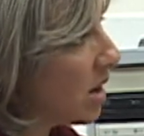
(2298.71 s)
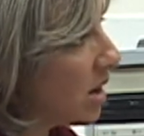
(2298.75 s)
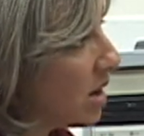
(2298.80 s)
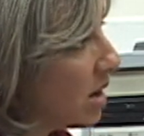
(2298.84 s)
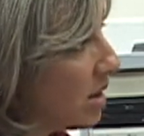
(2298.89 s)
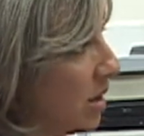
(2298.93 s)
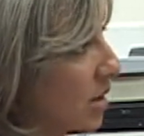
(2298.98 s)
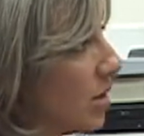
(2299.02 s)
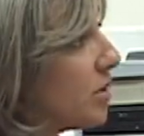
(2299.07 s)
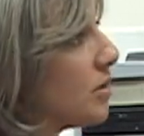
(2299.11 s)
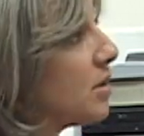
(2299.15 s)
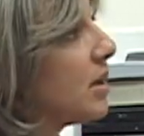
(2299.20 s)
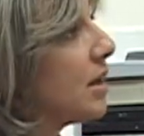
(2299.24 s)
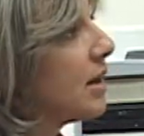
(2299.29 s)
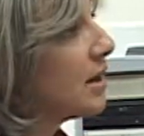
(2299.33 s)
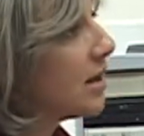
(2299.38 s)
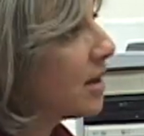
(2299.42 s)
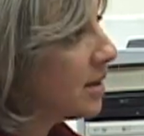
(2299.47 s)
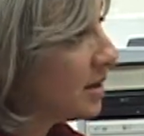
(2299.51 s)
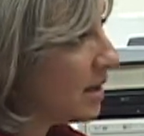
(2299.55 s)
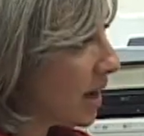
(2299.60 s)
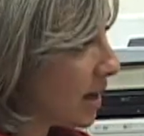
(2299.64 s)
like
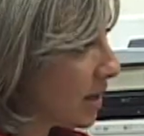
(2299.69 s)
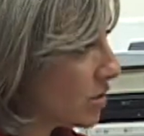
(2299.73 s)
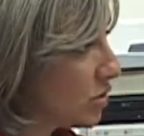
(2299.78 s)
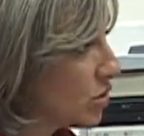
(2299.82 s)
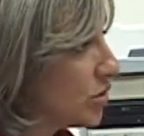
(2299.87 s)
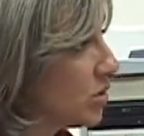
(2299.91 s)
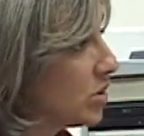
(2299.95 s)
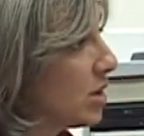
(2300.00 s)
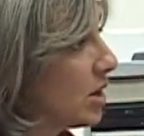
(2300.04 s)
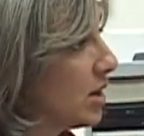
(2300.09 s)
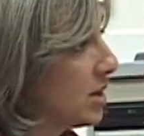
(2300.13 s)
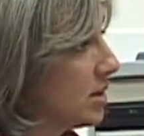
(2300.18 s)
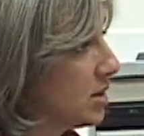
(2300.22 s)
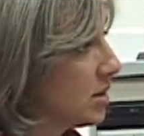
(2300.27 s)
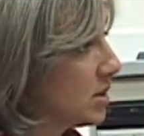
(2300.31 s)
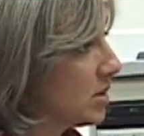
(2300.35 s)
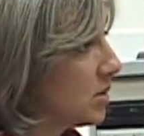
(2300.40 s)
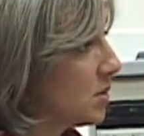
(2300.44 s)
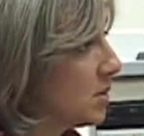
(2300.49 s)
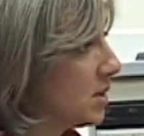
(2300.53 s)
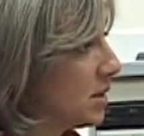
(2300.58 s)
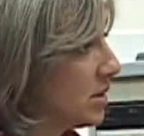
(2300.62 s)
a natural
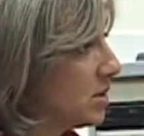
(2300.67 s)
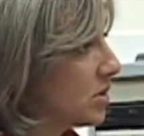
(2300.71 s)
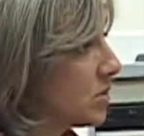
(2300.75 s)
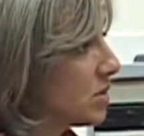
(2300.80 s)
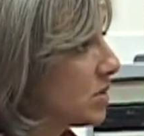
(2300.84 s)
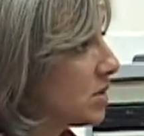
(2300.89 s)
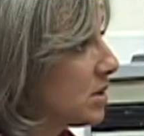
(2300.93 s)
consequence or